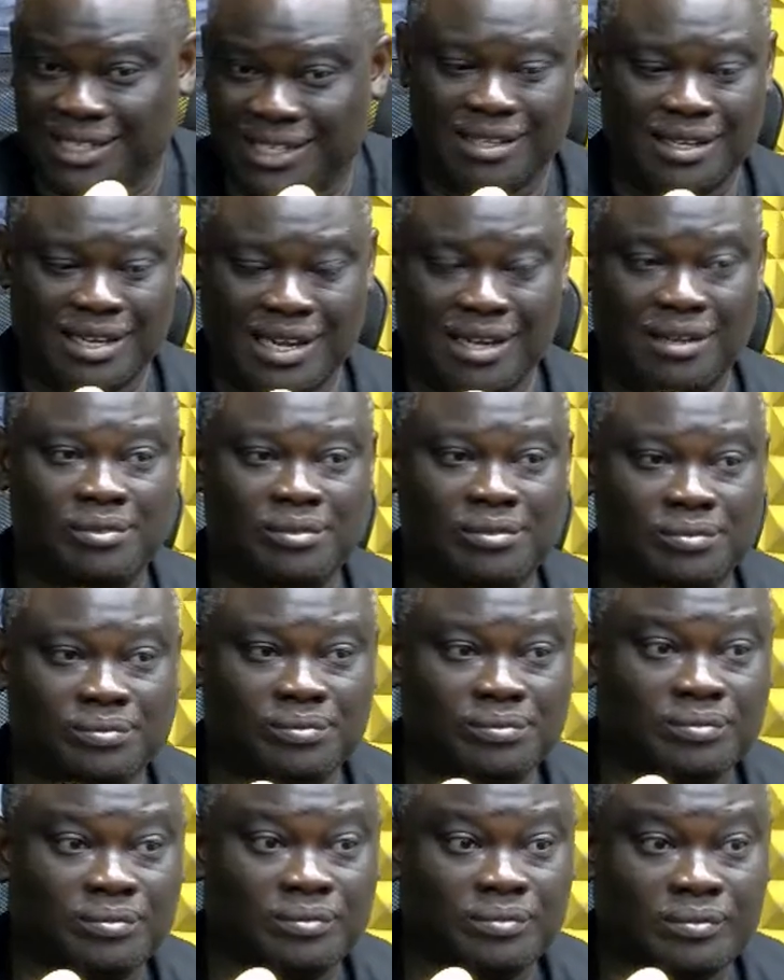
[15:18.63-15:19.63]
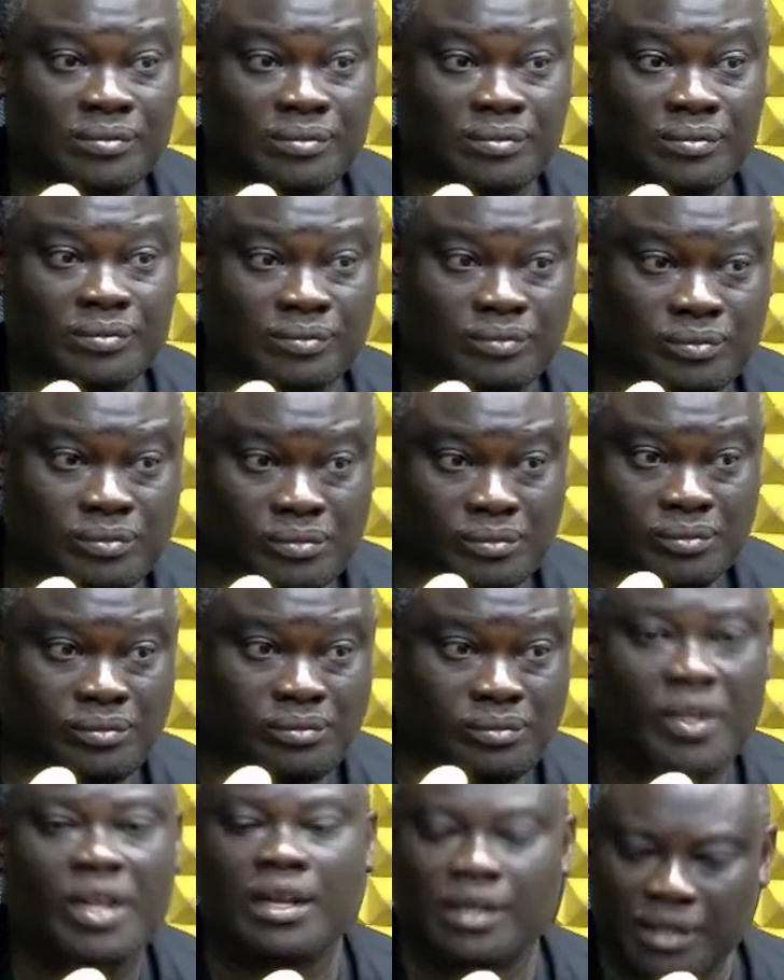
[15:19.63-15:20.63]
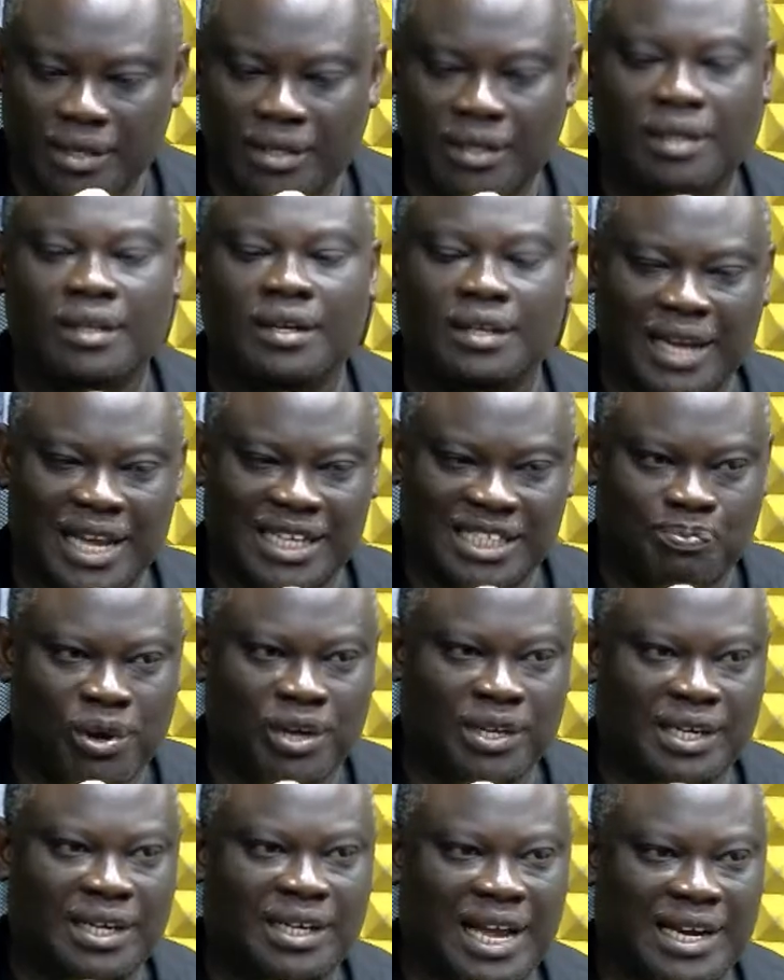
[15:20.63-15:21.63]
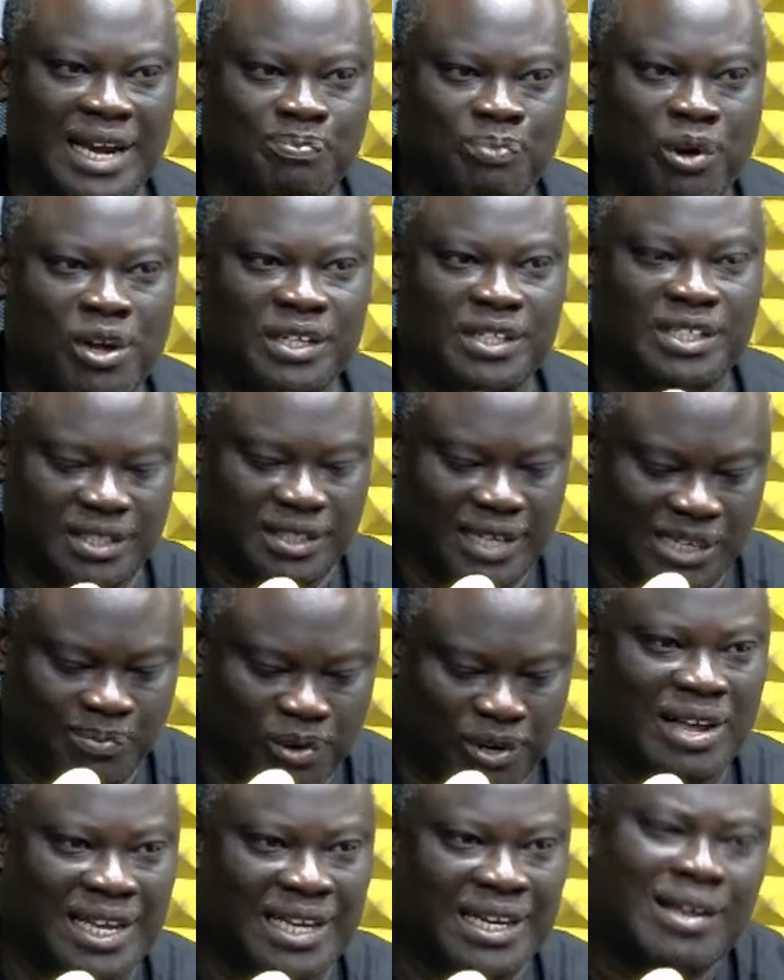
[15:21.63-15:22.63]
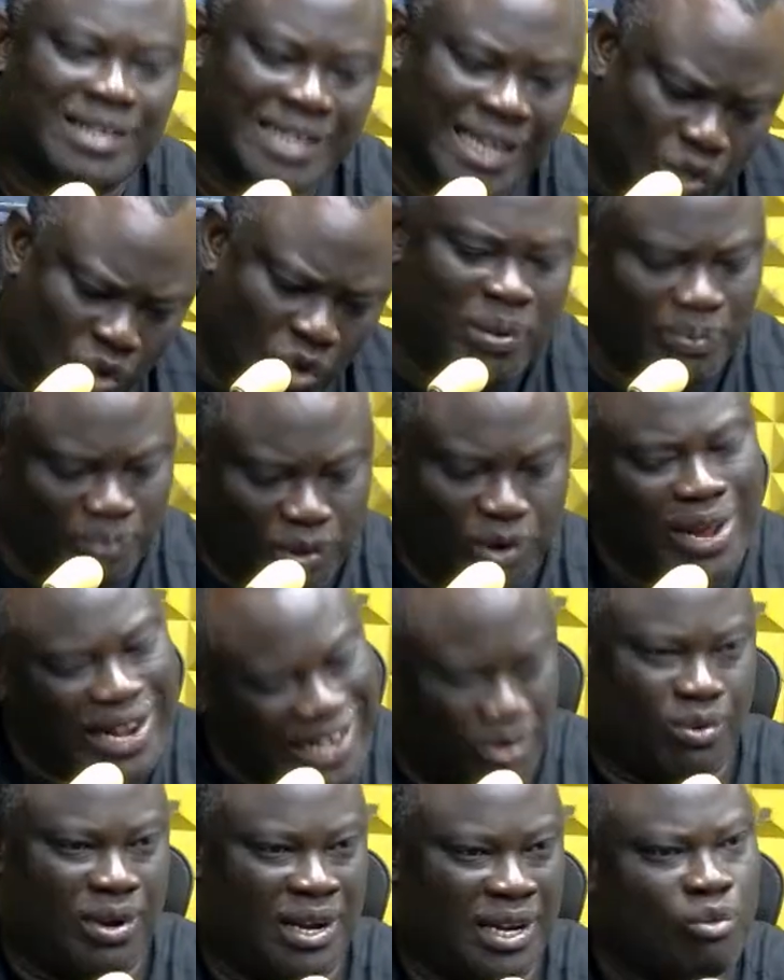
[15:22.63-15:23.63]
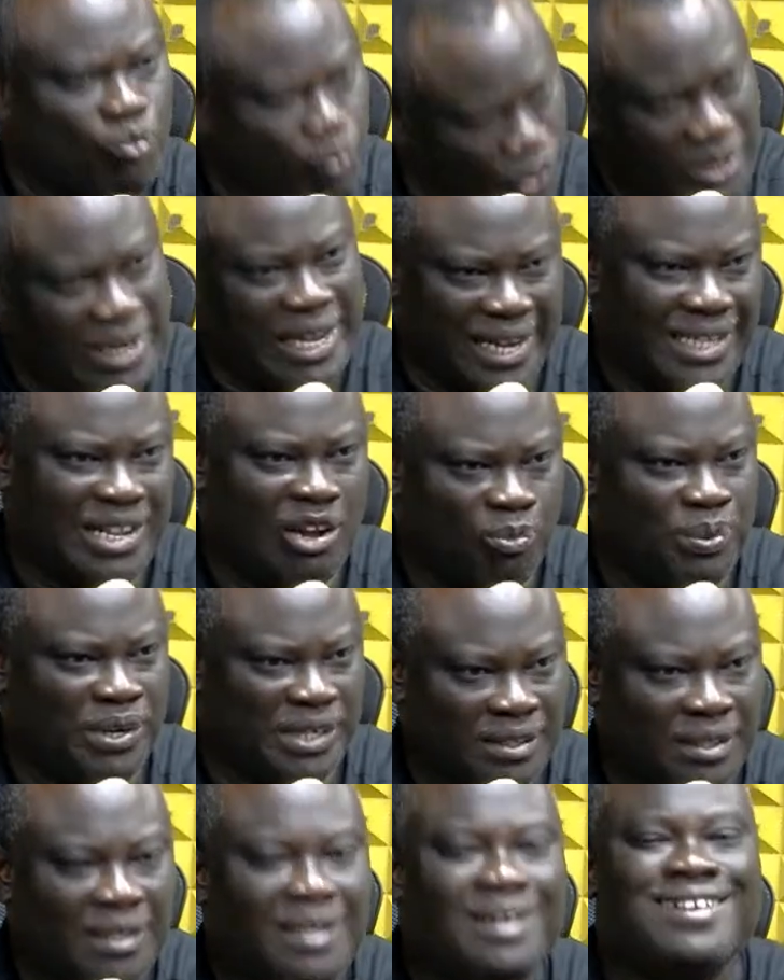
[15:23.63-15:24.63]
Who is to say they're not going to migrate from there and go somewhere? Because the scope is not just Borno. We know the area of operation.